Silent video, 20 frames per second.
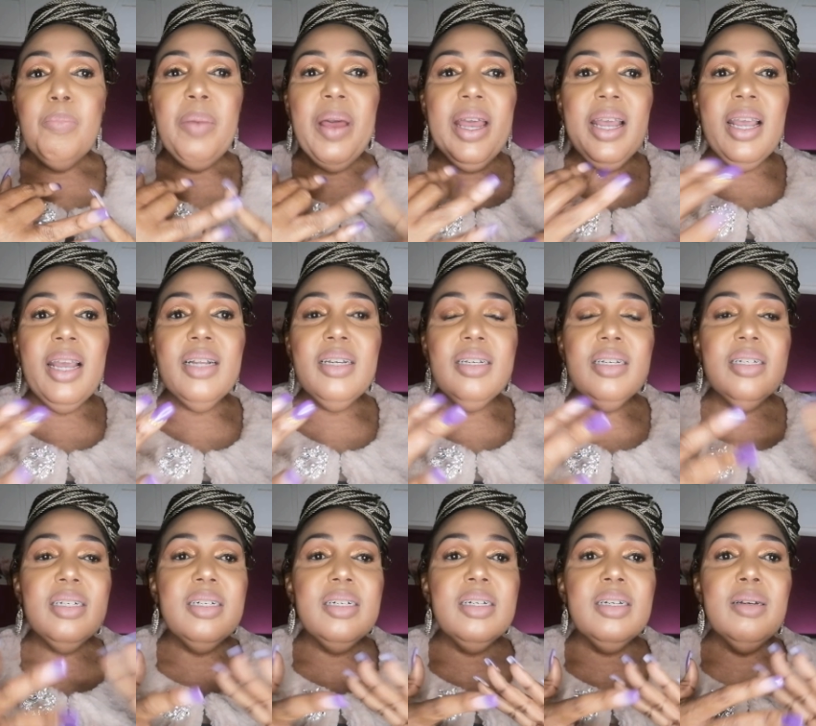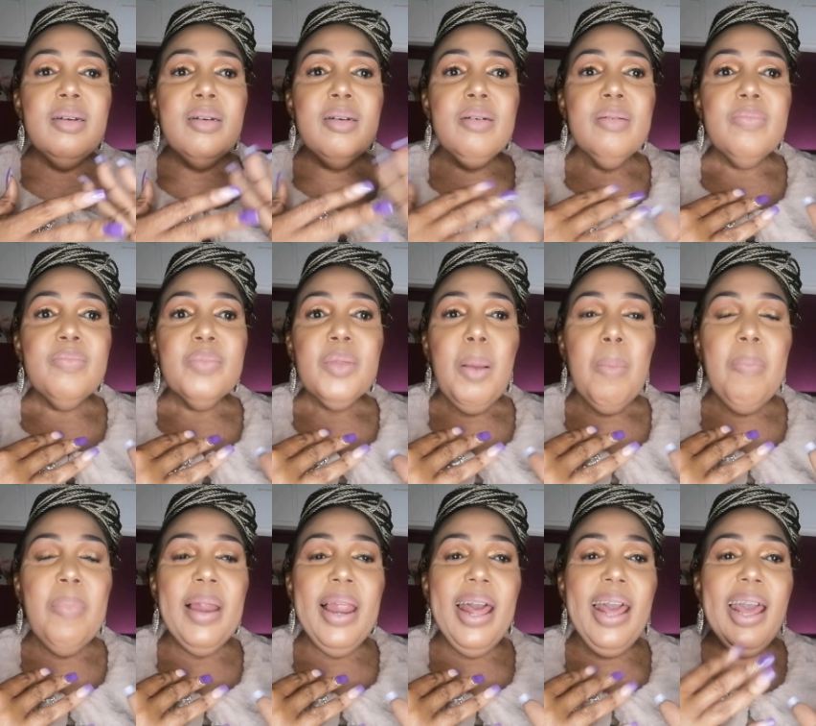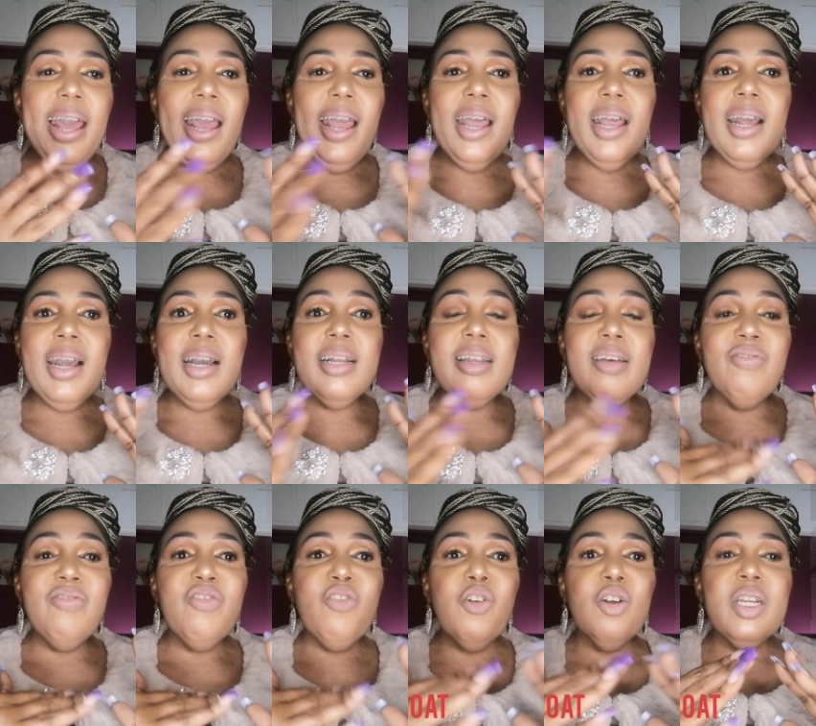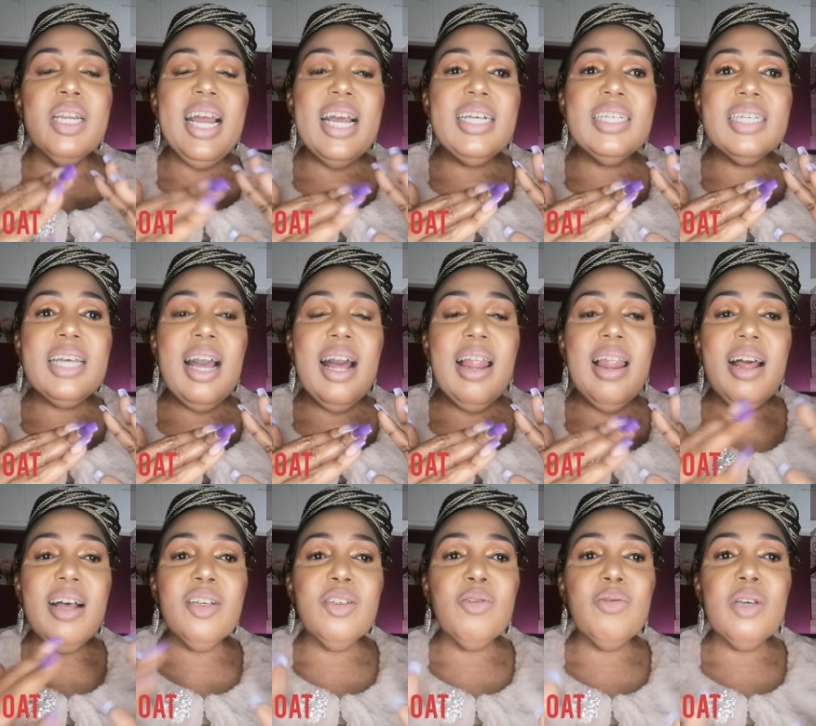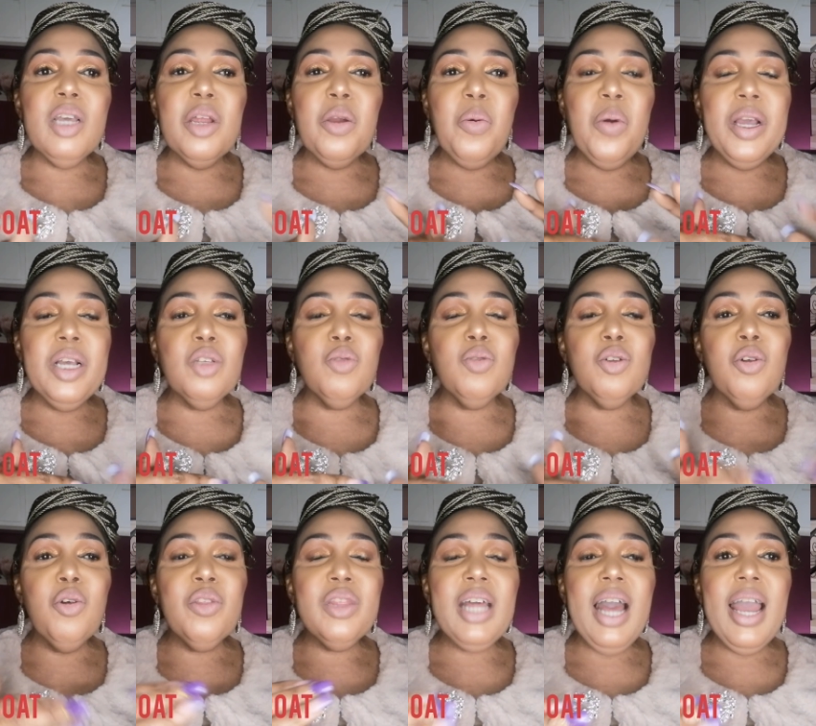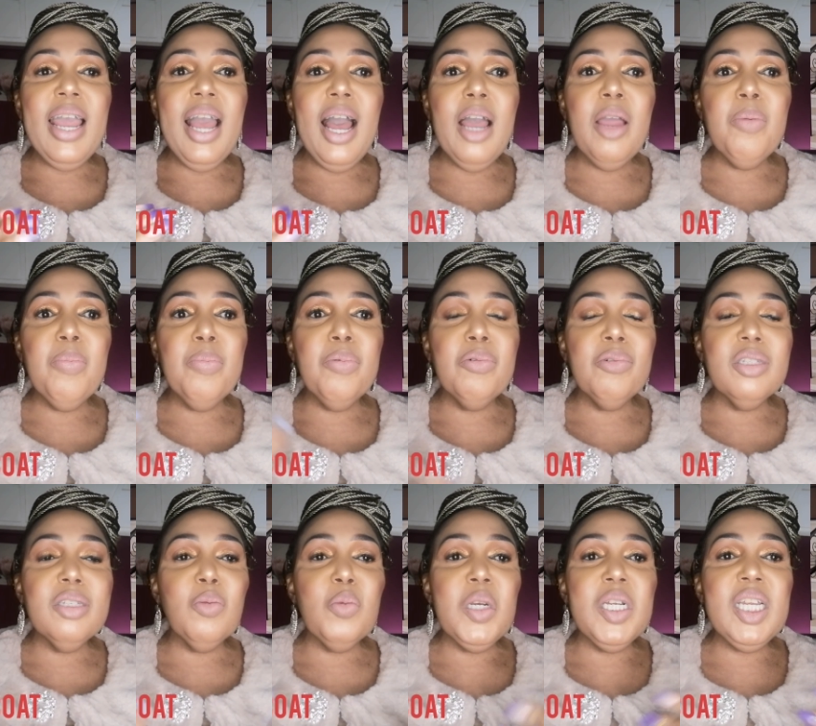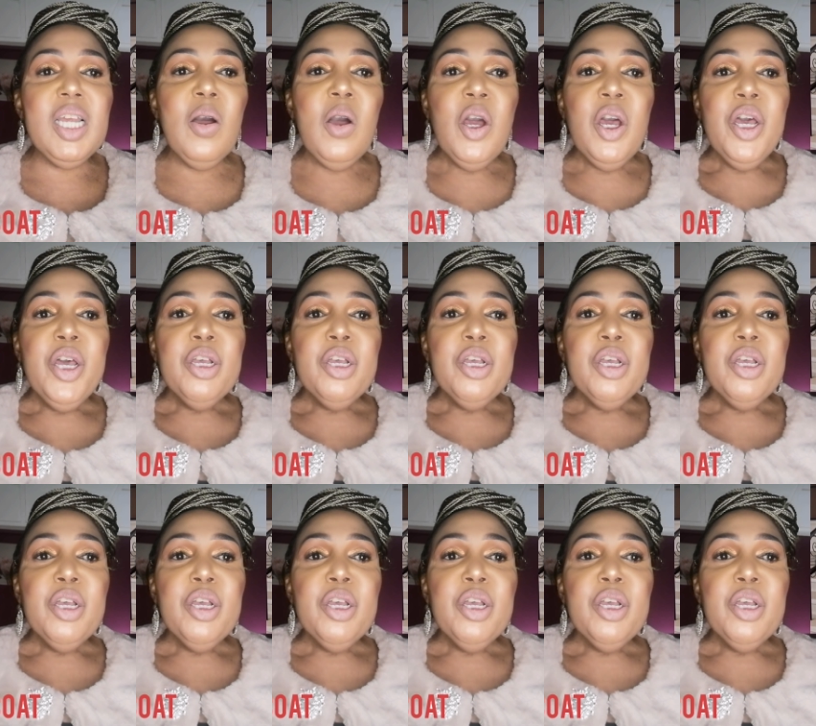burgundy black they've got nice colors you can wear it with your thigh high boots with your,